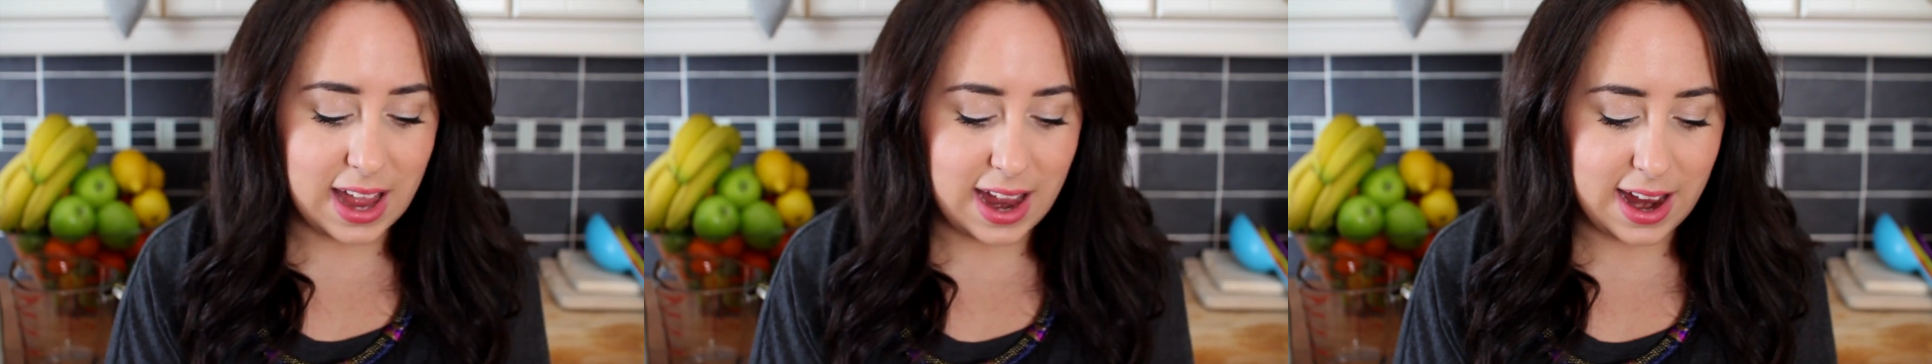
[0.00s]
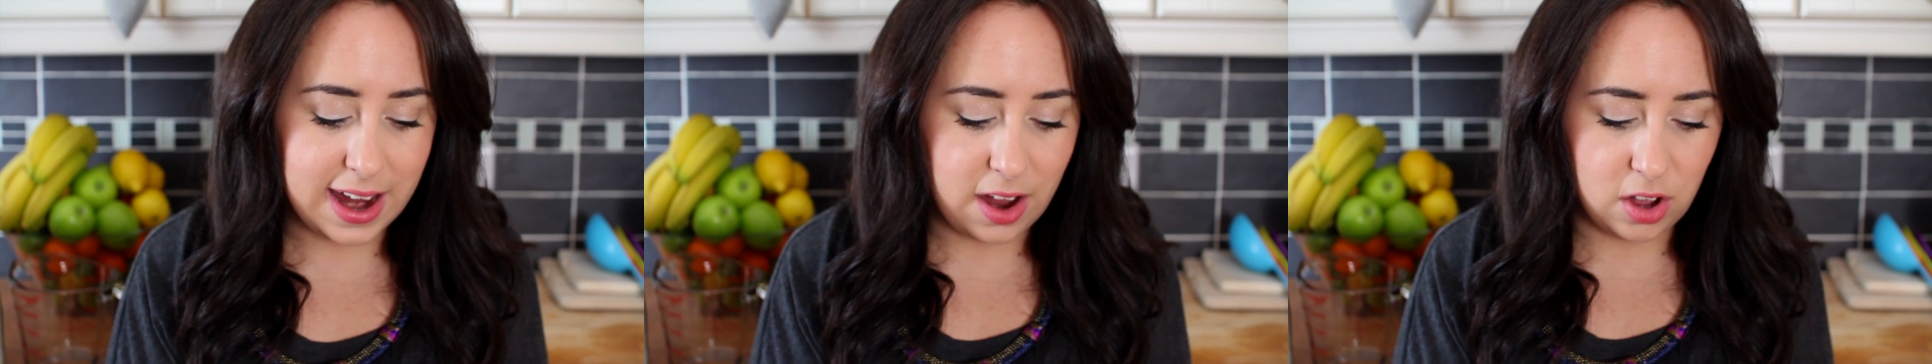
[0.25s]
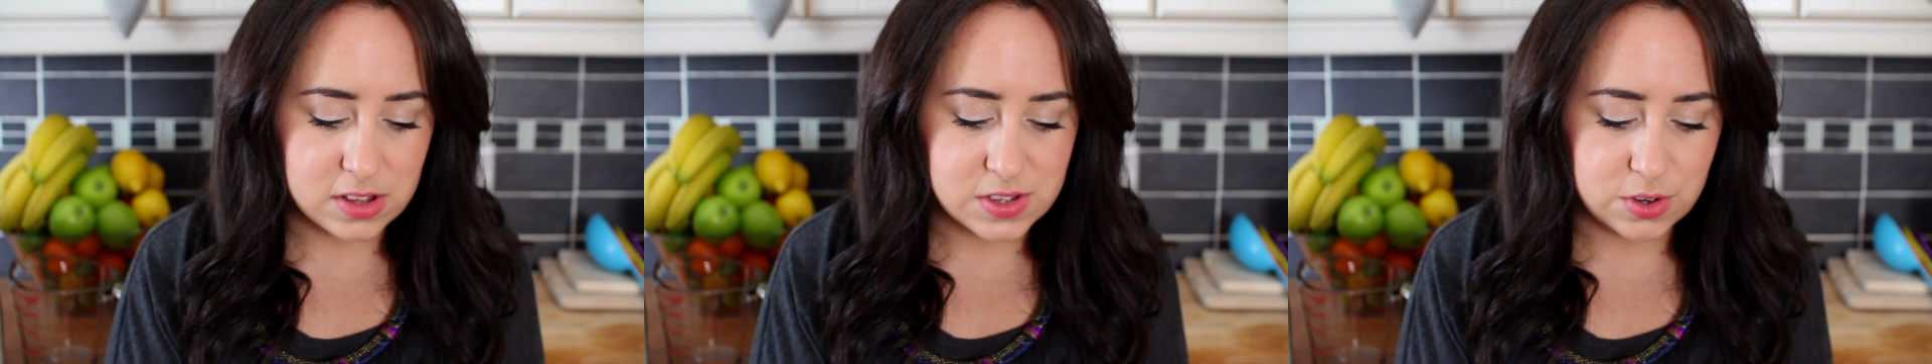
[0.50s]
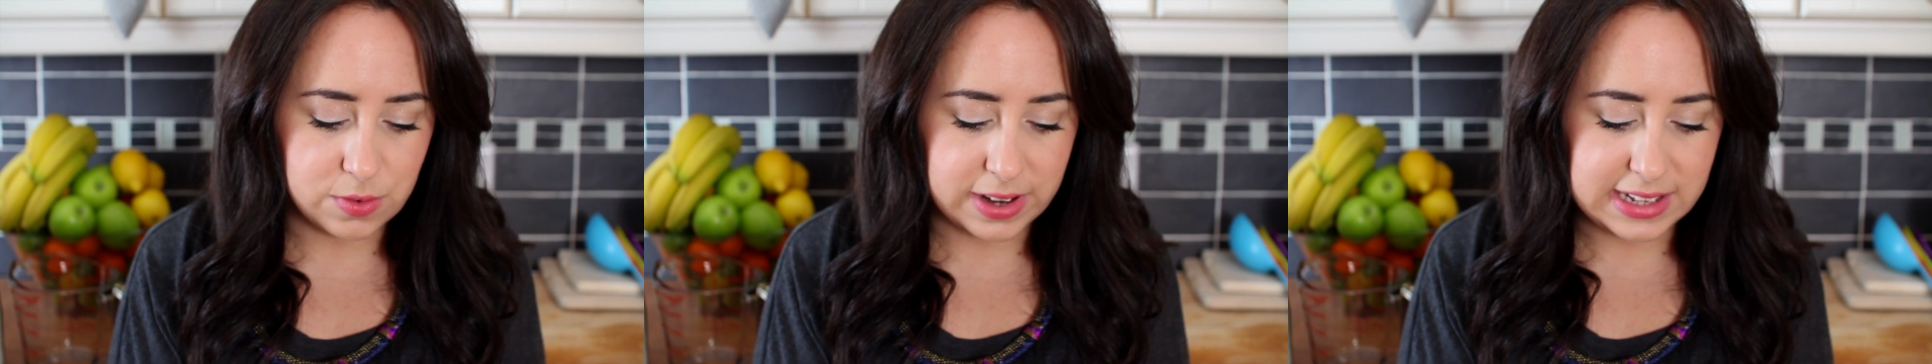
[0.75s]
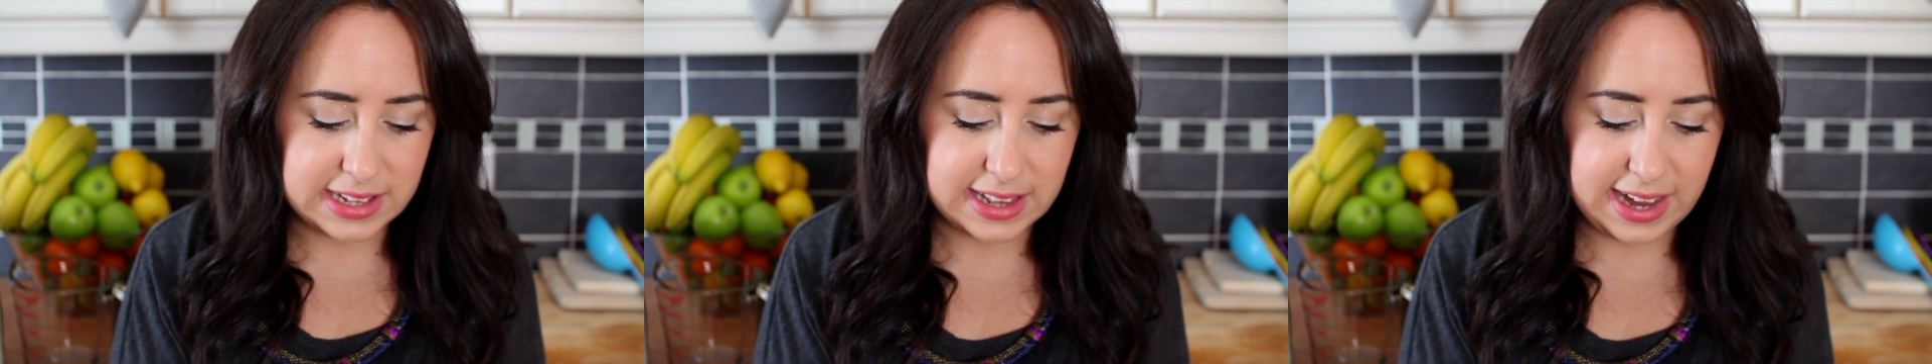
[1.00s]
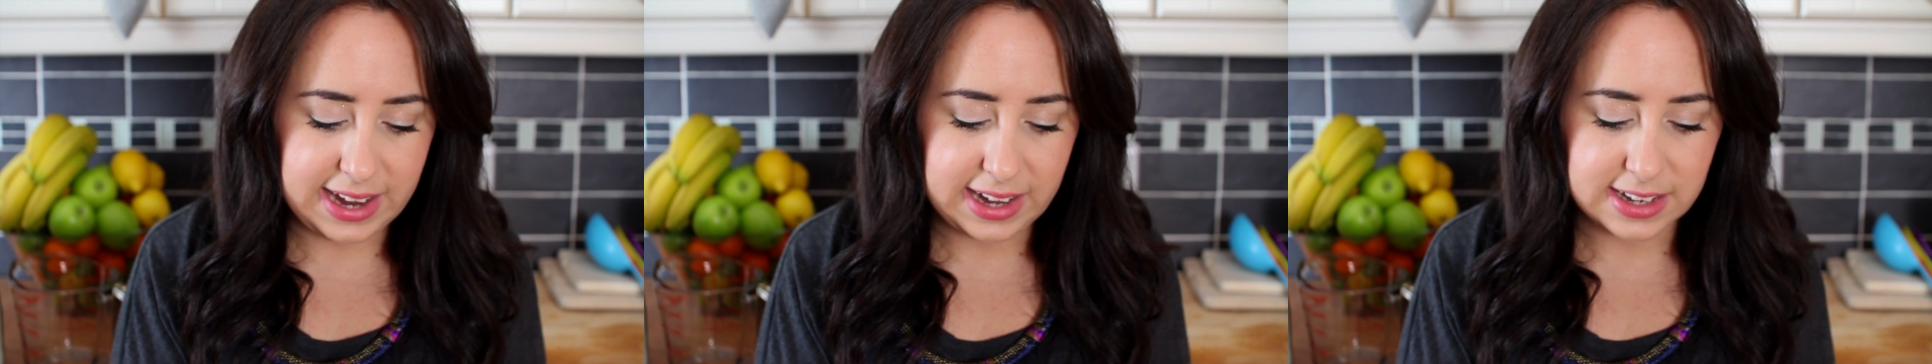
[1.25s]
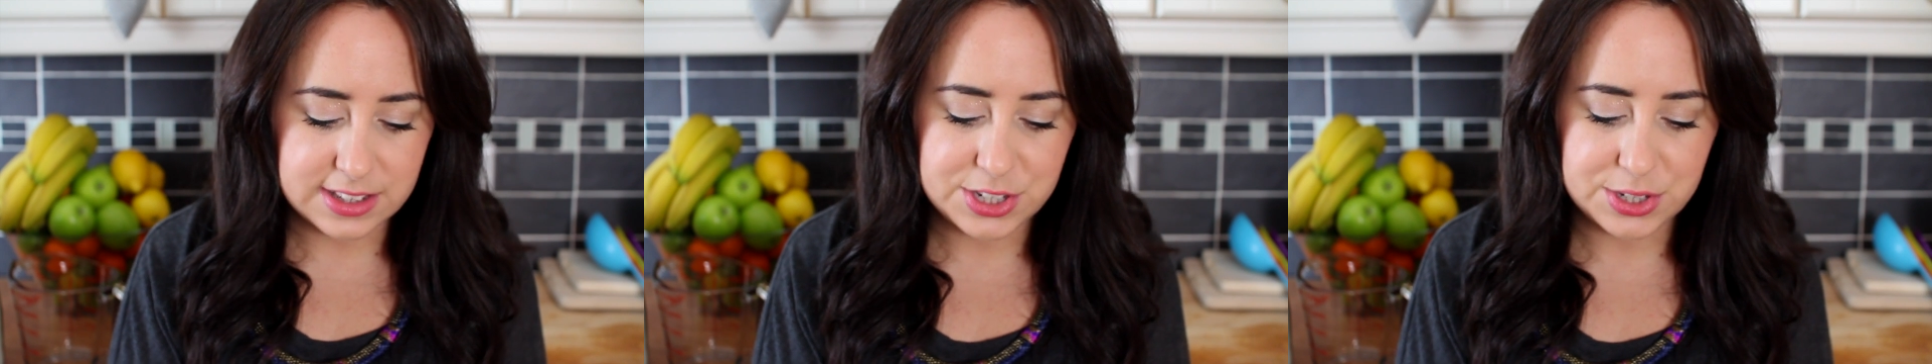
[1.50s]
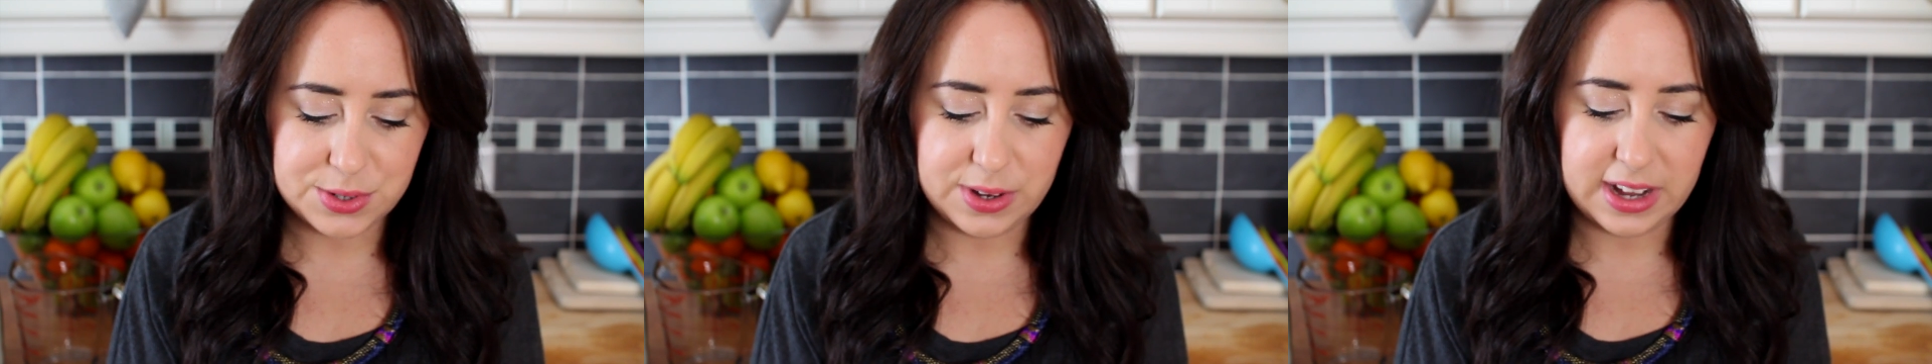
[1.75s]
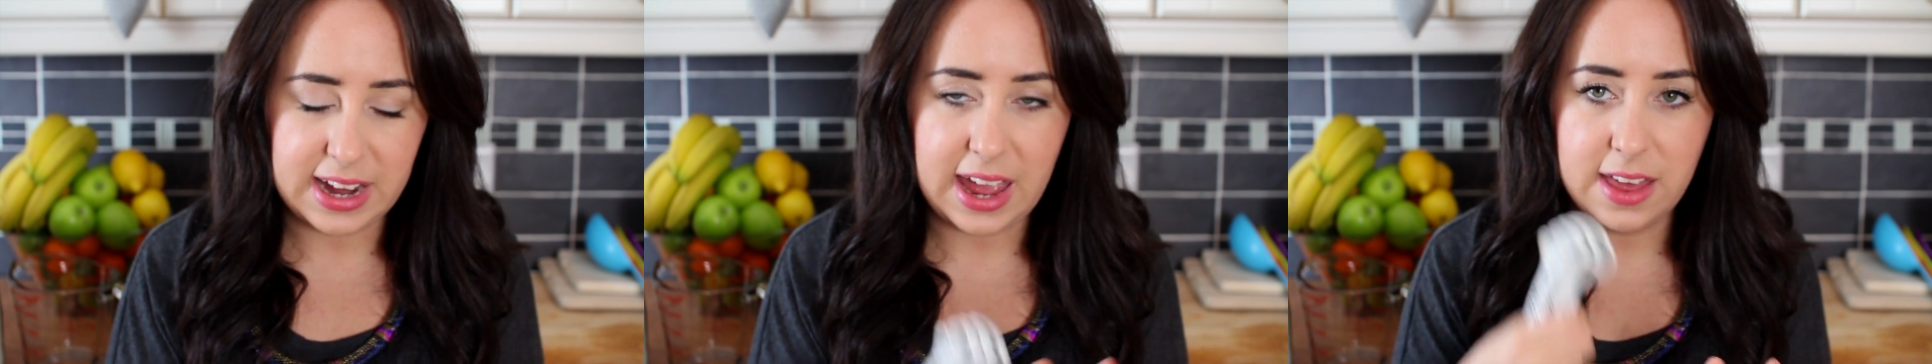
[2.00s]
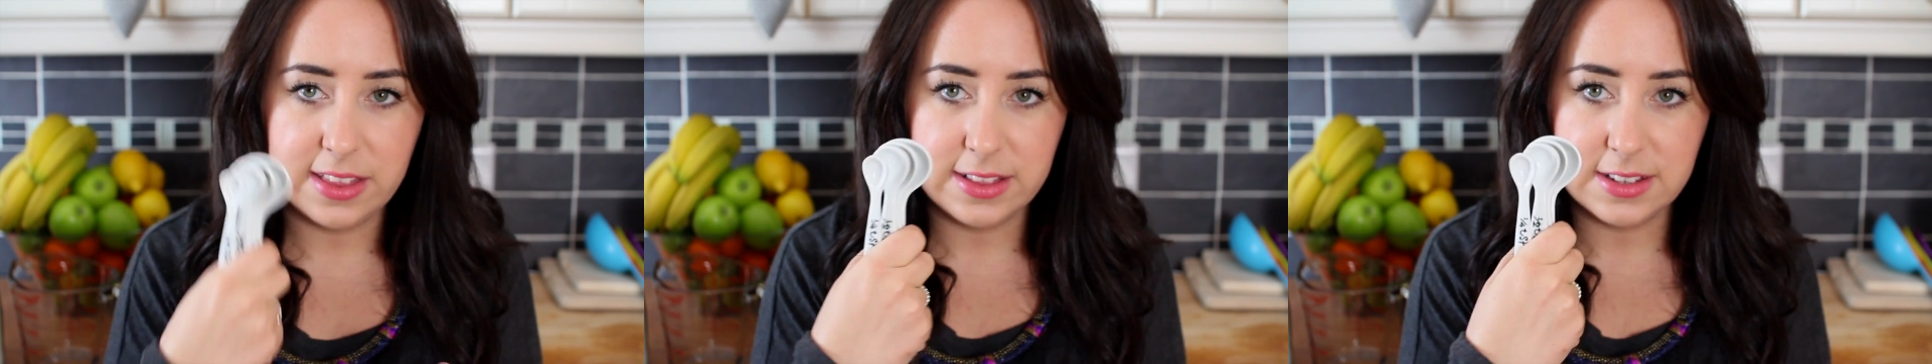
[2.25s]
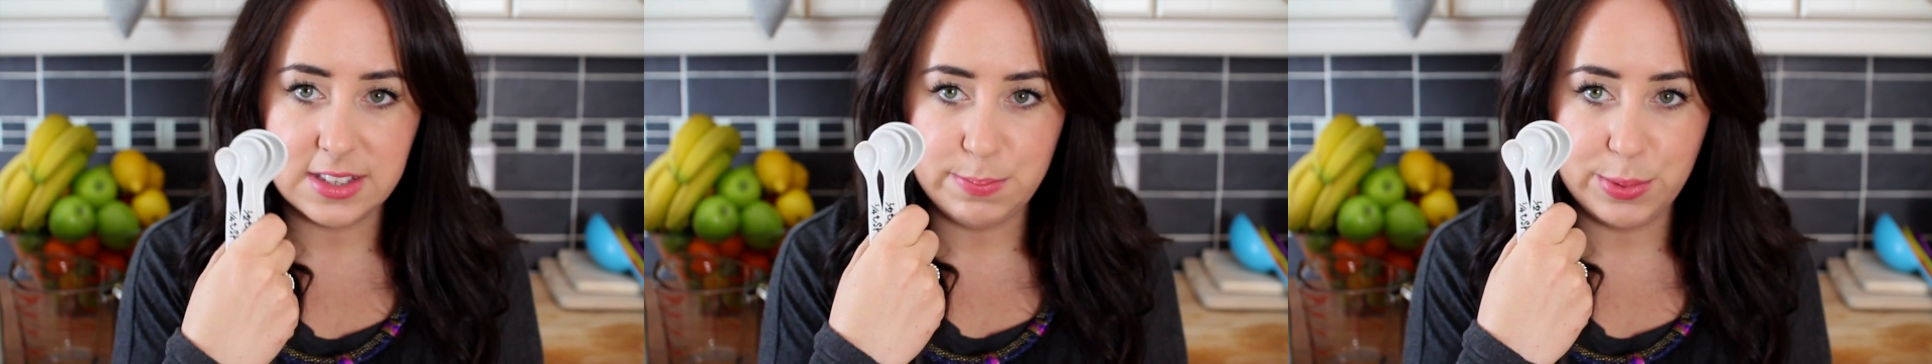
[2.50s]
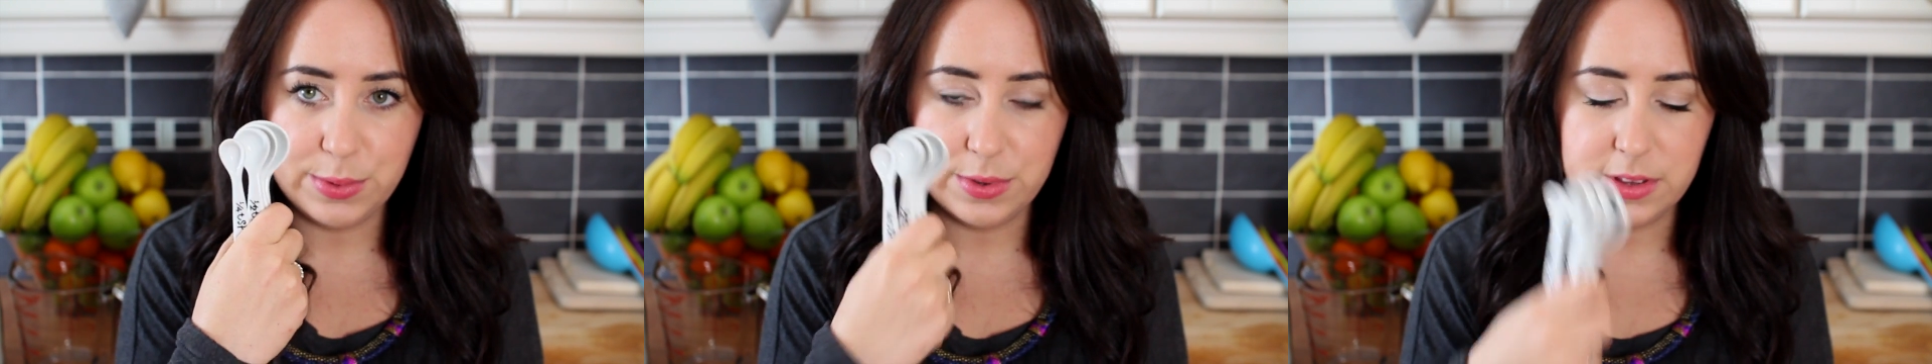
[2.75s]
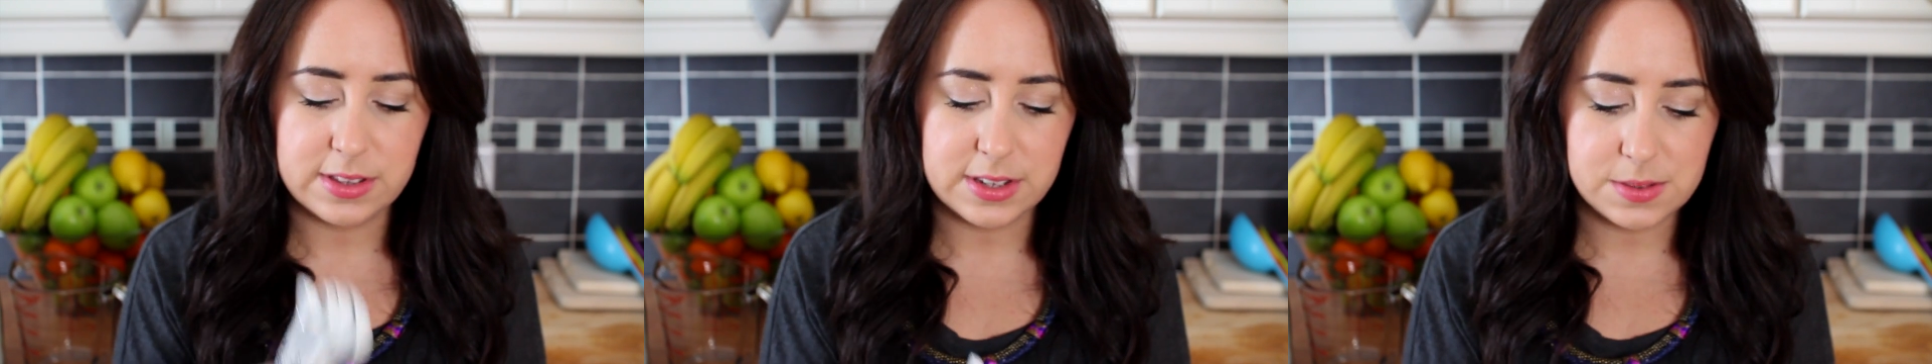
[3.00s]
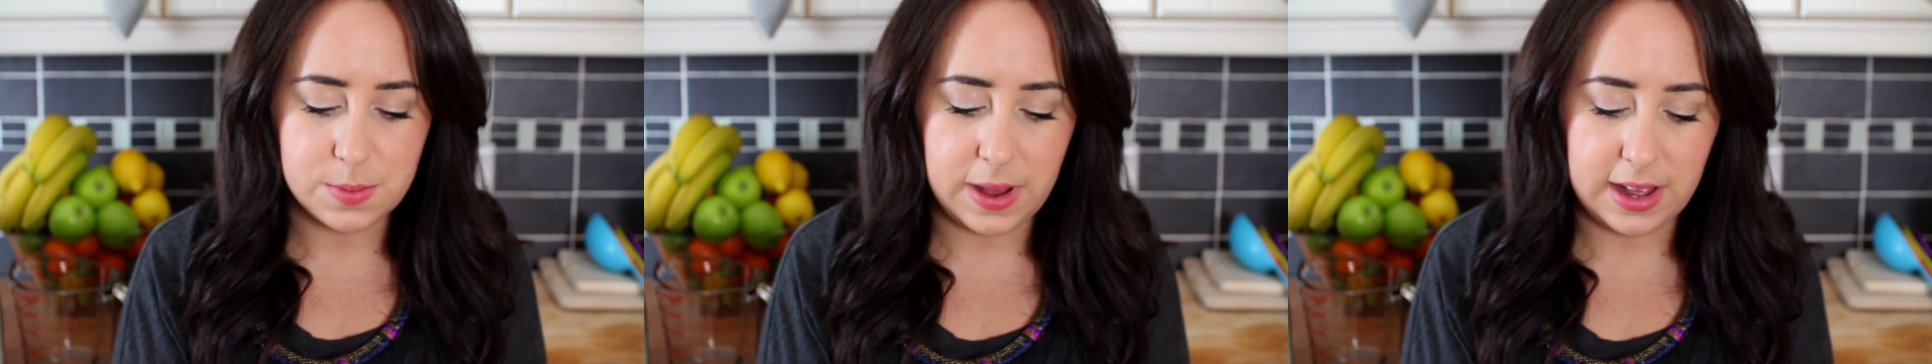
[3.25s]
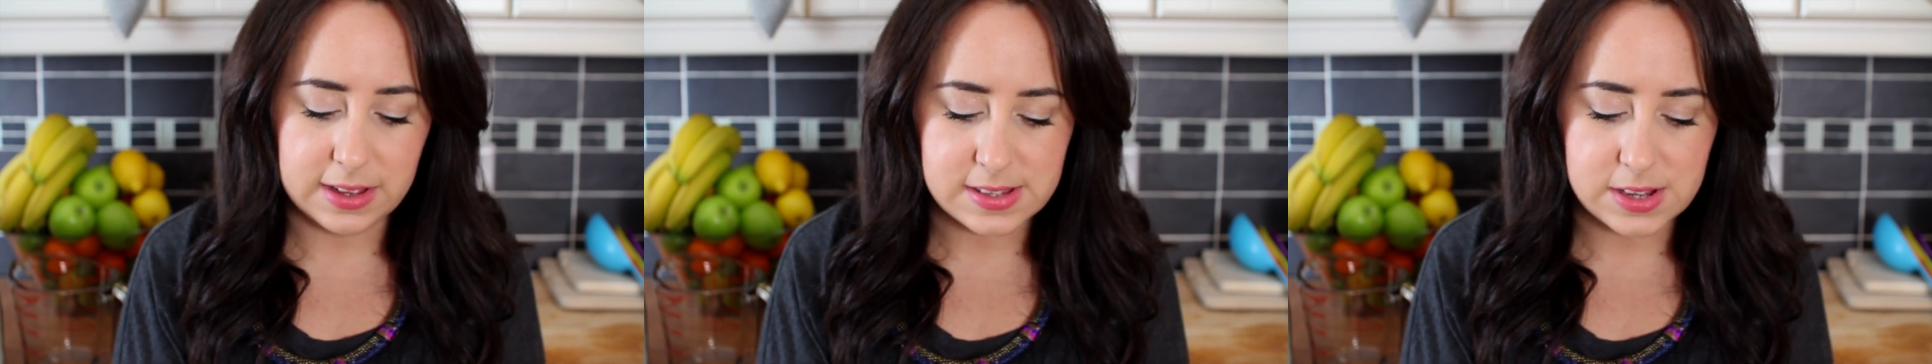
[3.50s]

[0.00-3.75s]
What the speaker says: I also really like to get the spoons as well.